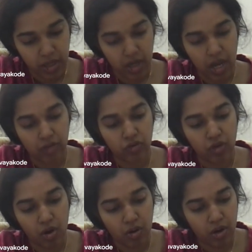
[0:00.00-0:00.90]

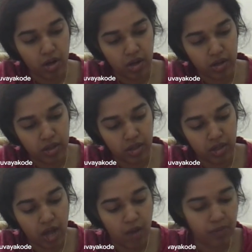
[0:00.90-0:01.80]
the
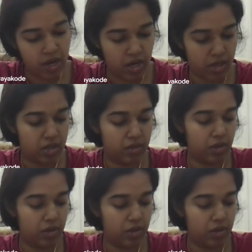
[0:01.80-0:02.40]
gamma,